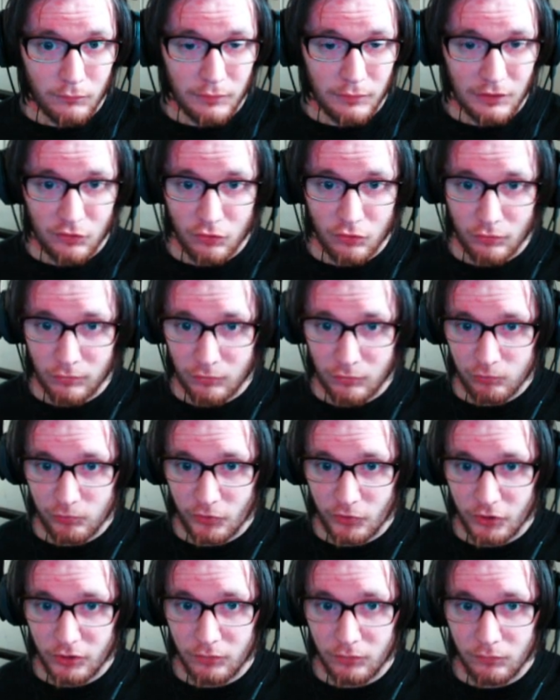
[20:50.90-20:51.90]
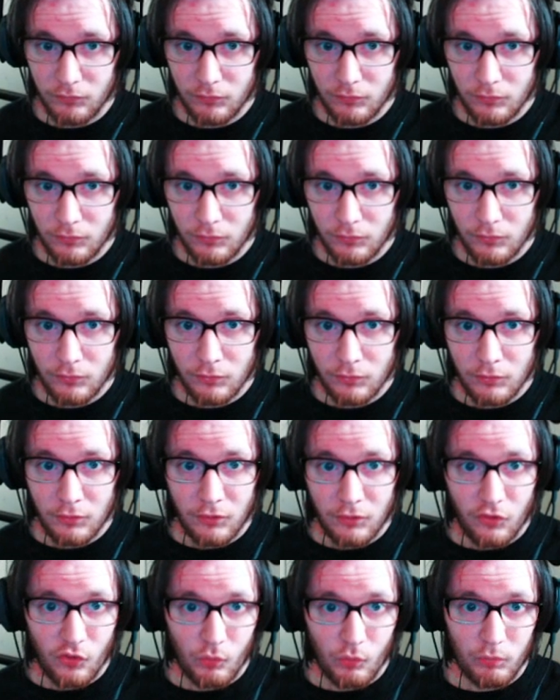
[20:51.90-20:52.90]
That should look fine.
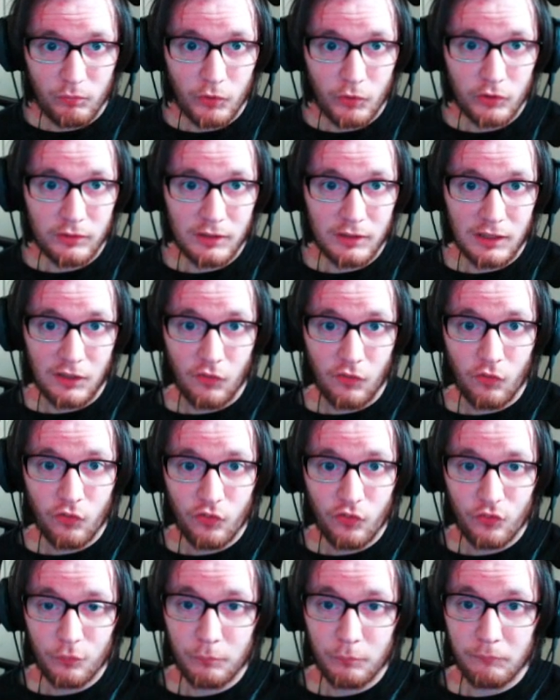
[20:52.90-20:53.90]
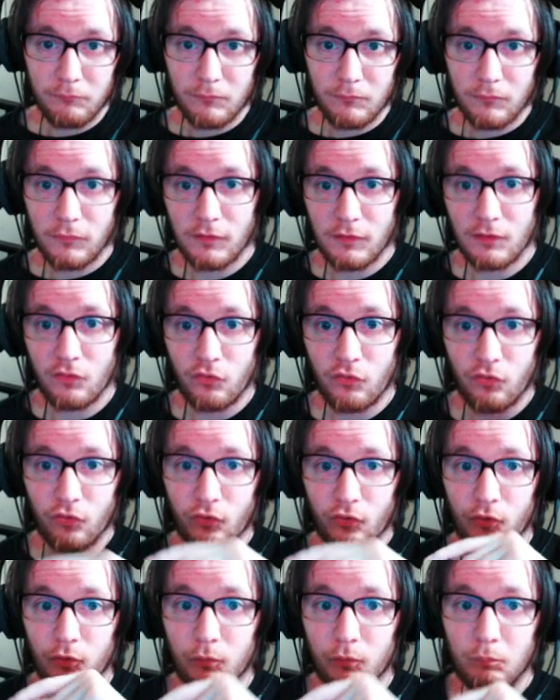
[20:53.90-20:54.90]
So we've got this.
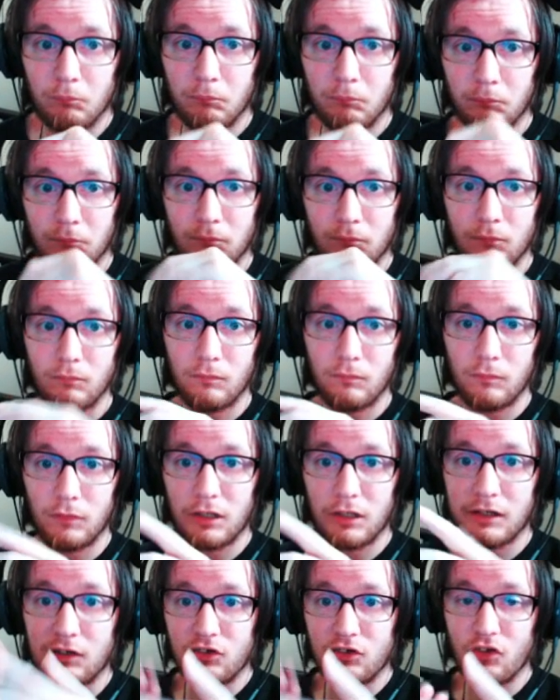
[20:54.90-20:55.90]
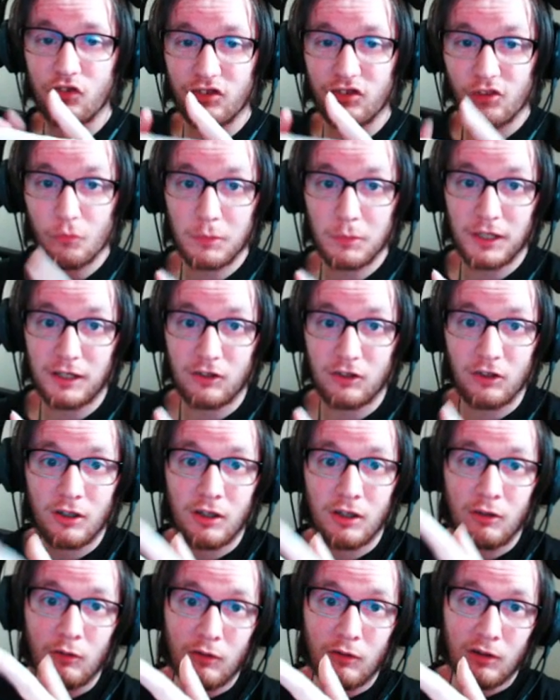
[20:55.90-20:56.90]
So like I just explained,
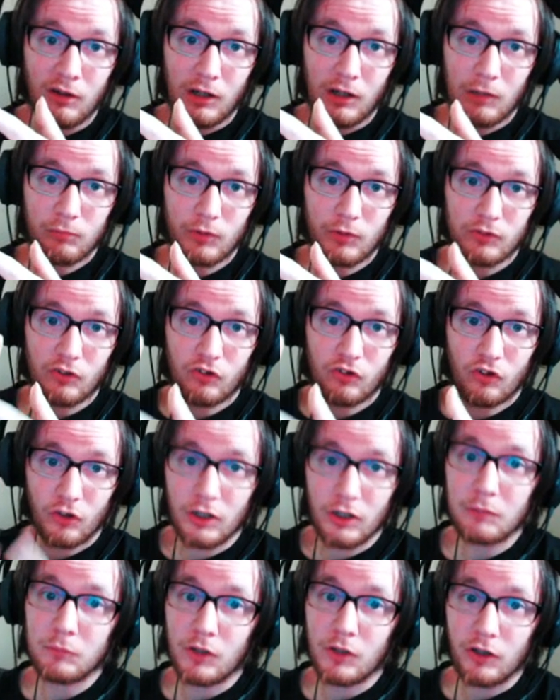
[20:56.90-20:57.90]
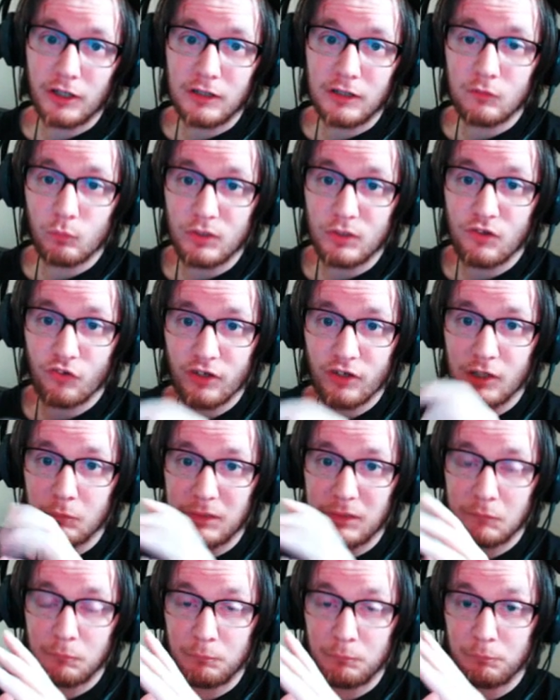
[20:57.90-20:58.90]
I've got the timeline, which is going to
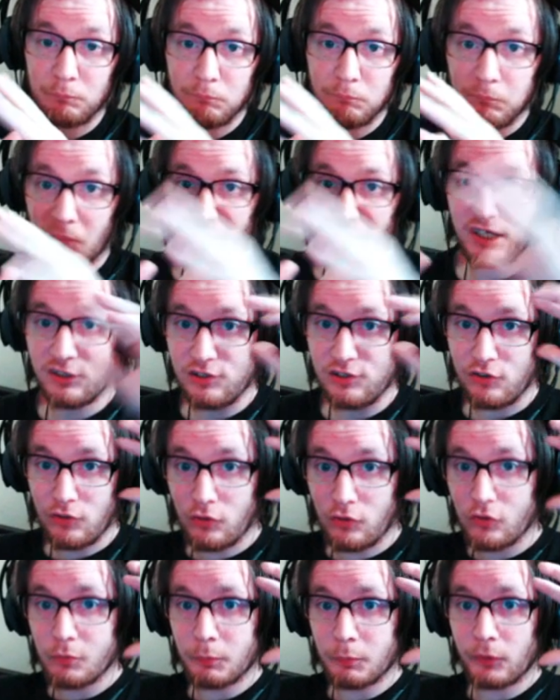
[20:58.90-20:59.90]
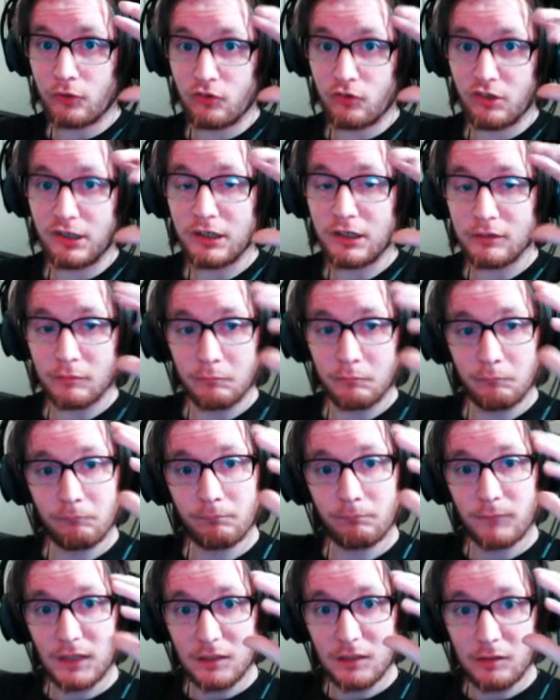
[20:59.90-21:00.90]
be a huge project,
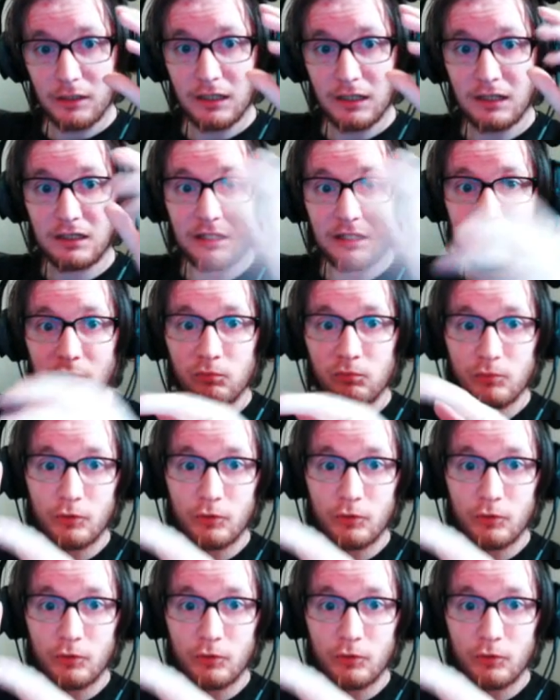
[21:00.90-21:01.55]
and then I've